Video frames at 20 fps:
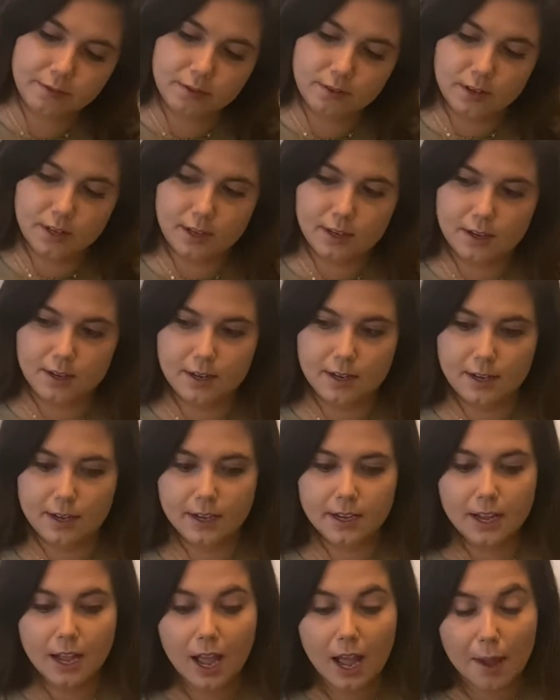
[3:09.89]

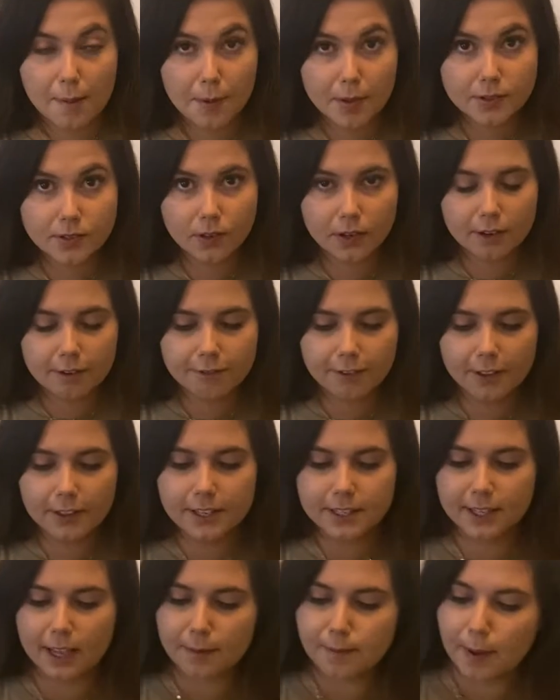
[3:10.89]
Okay, I'm also gonna fill
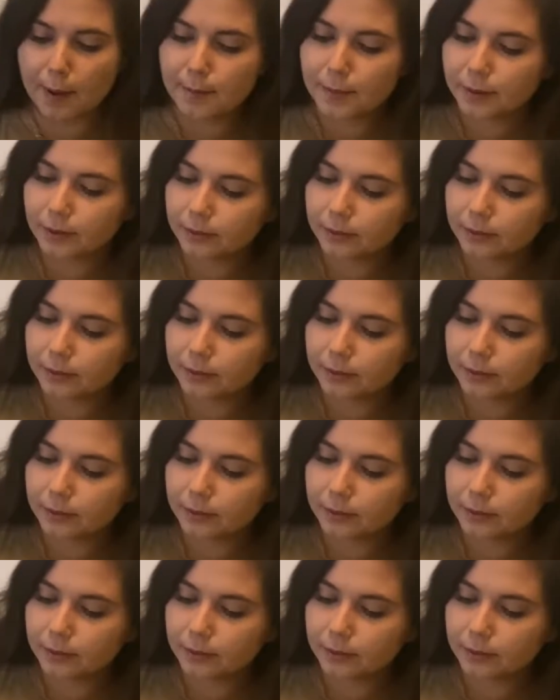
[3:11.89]
this cup up.